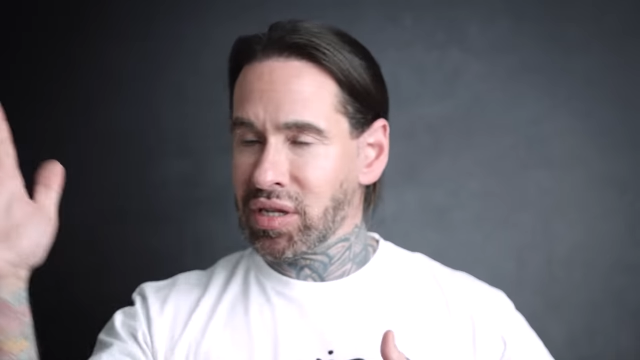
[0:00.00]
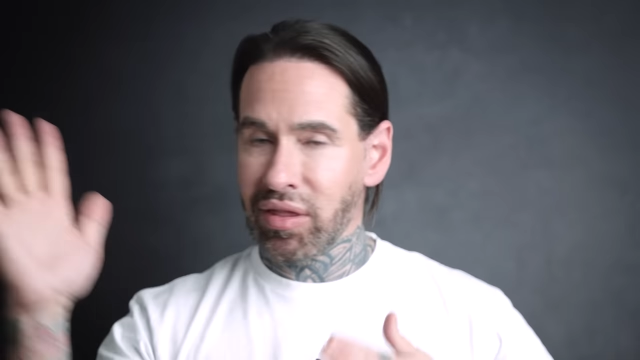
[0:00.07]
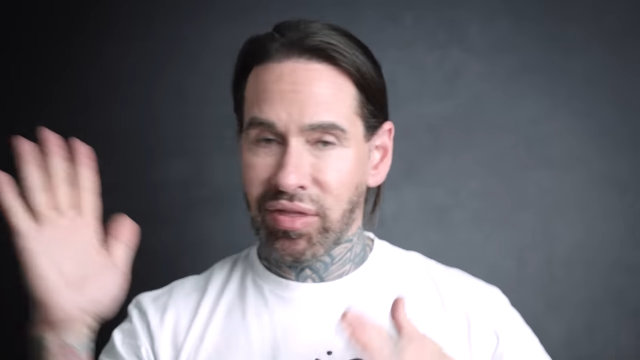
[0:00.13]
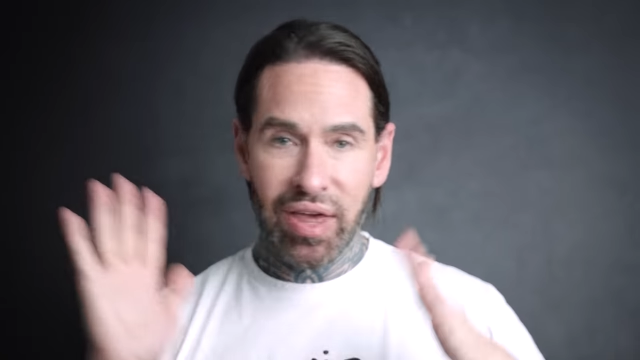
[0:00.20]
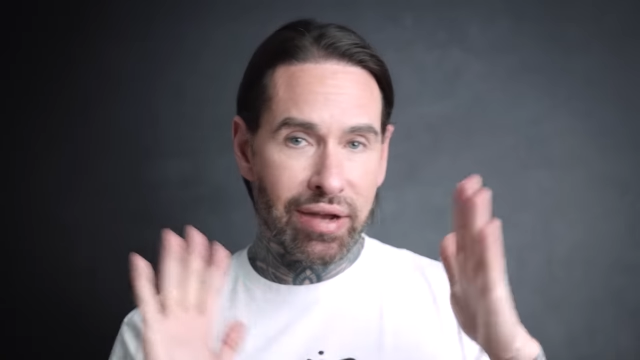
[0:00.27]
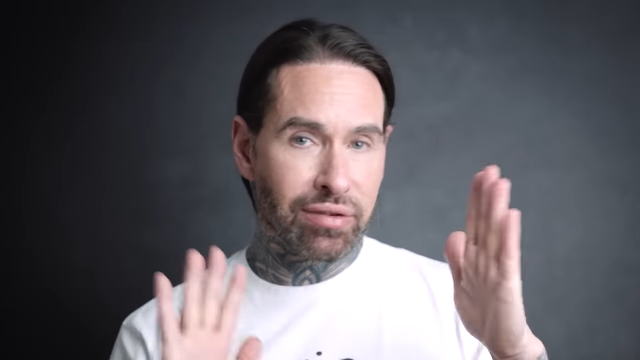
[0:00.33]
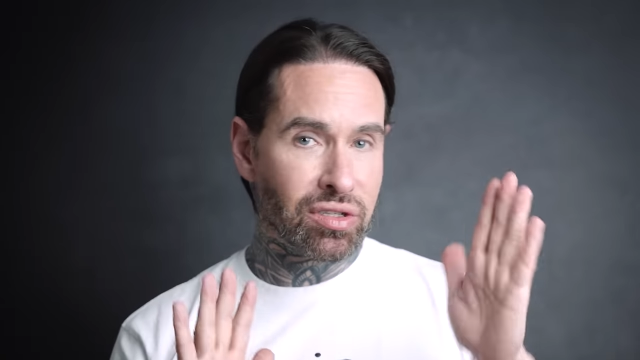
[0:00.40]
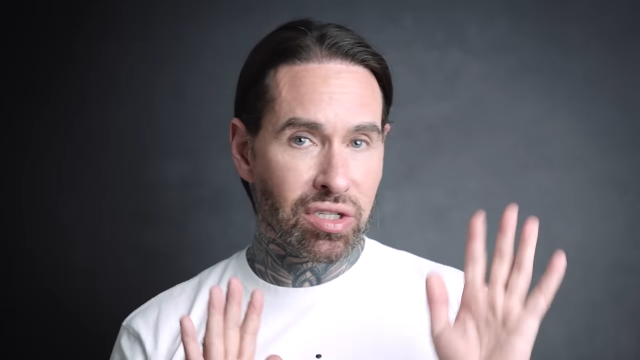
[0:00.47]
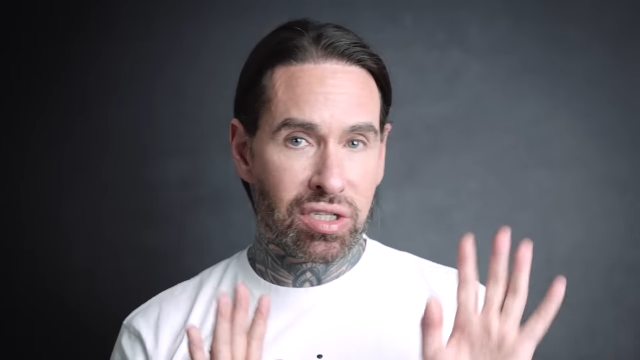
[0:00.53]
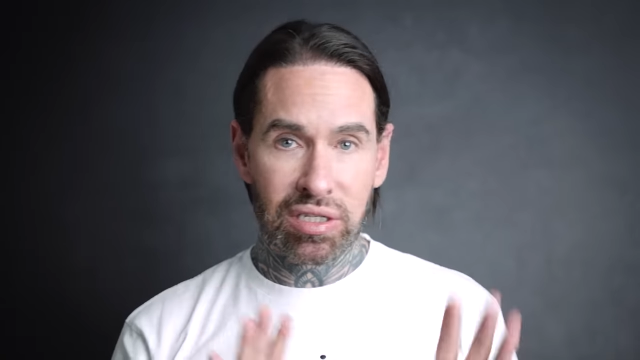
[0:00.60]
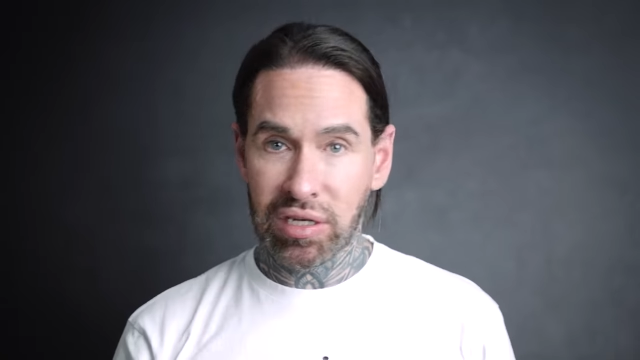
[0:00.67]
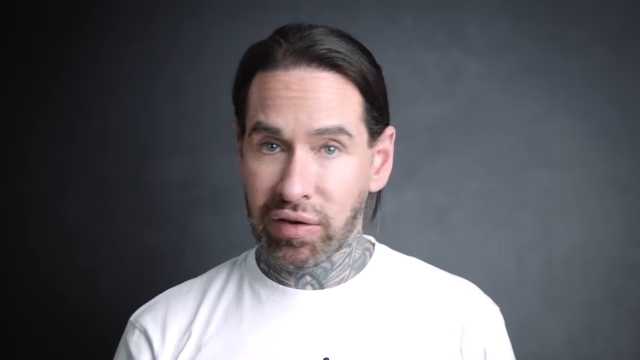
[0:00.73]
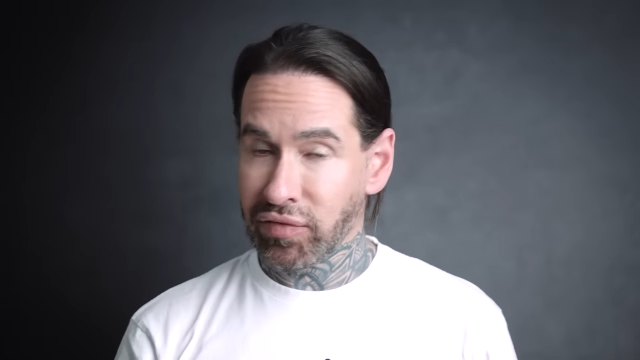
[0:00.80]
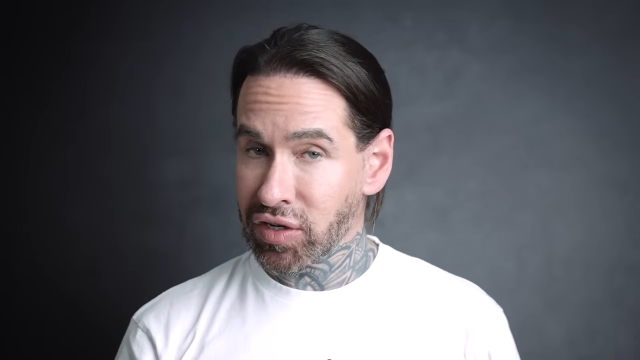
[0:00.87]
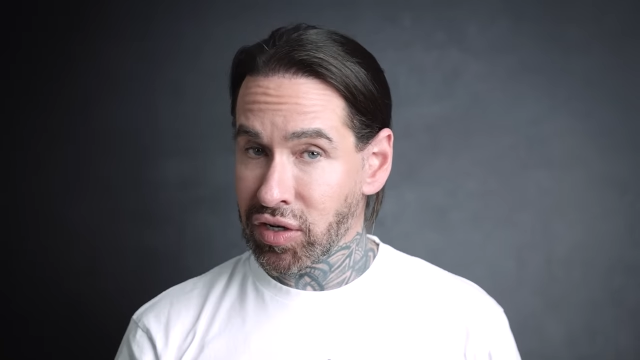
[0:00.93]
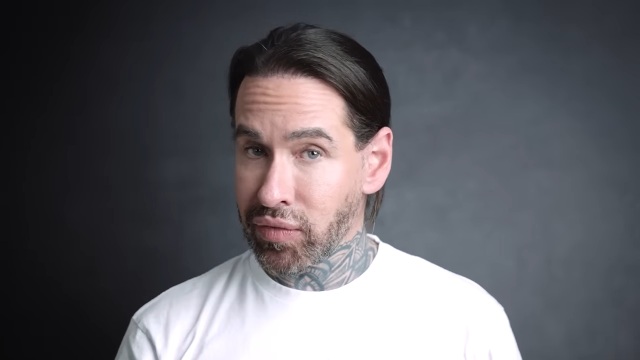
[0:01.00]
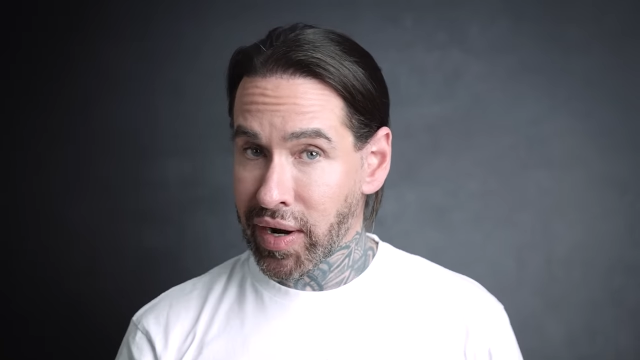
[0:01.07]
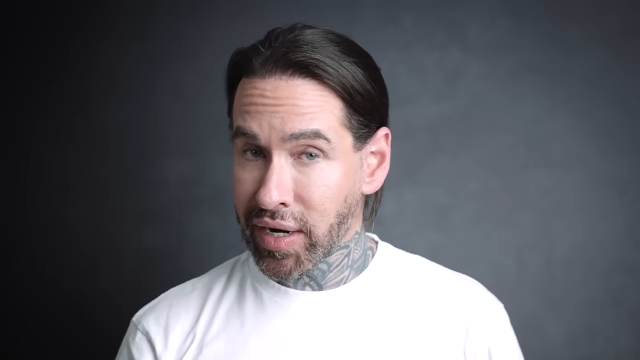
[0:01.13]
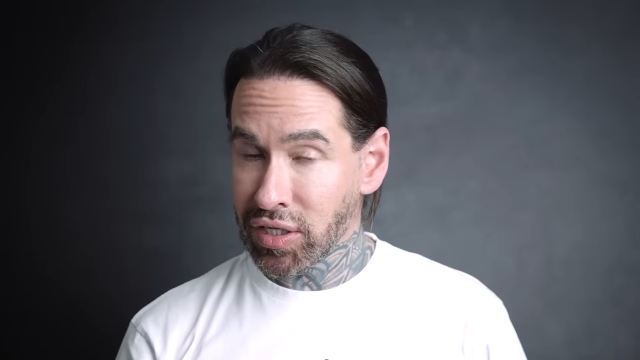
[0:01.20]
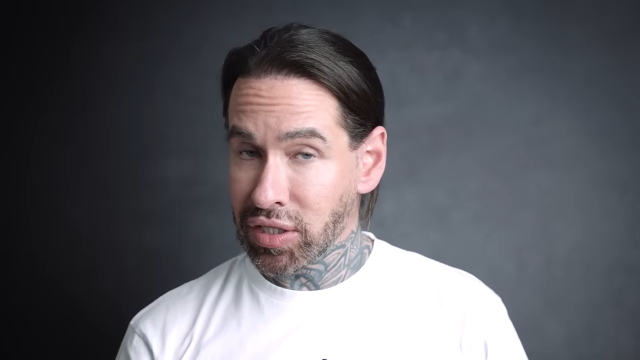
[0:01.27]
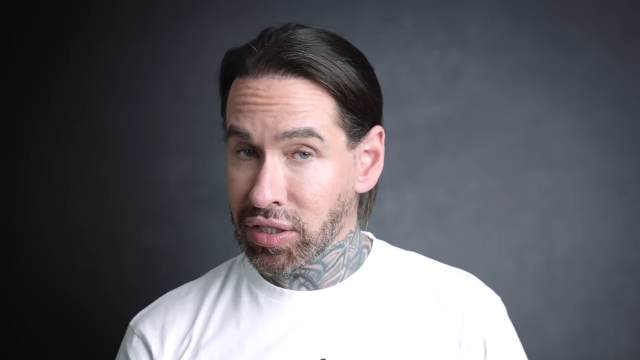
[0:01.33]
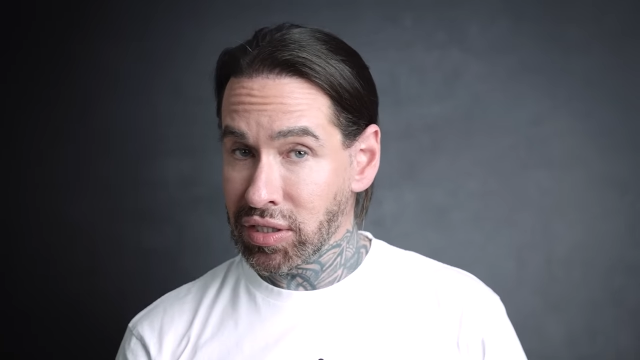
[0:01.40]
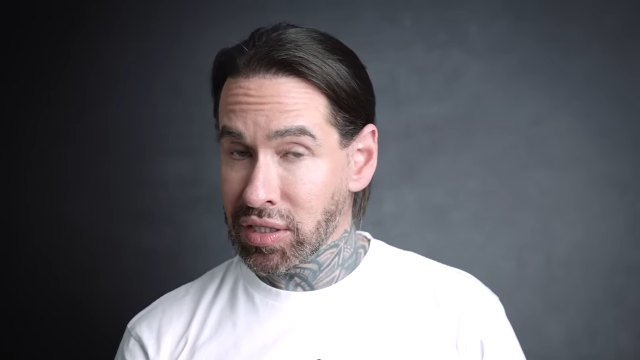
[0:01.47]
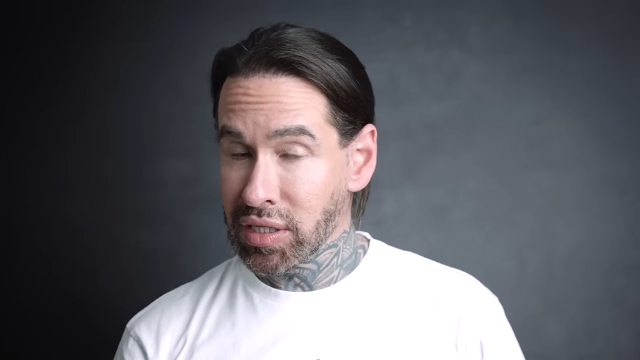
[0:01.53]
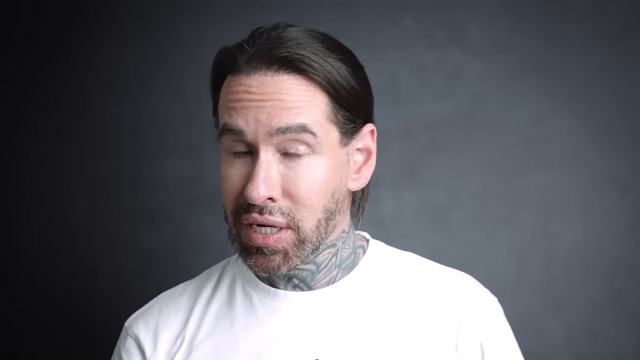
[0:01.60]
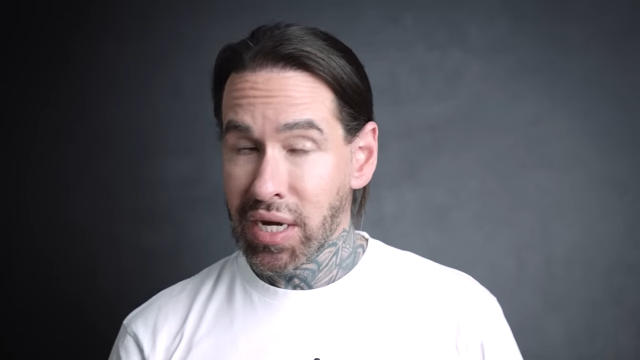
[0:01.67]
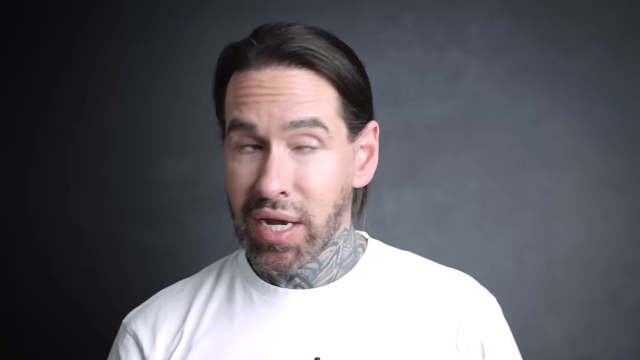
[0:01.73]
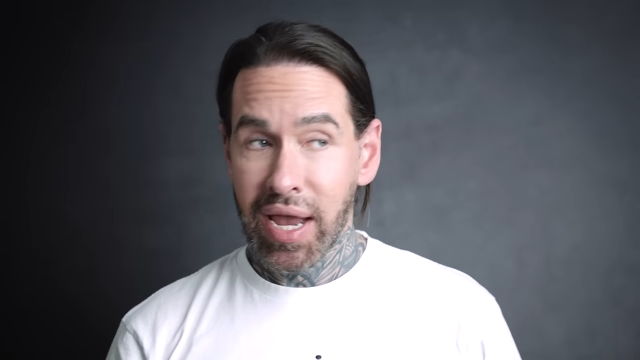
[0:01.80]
and thousands of different directions.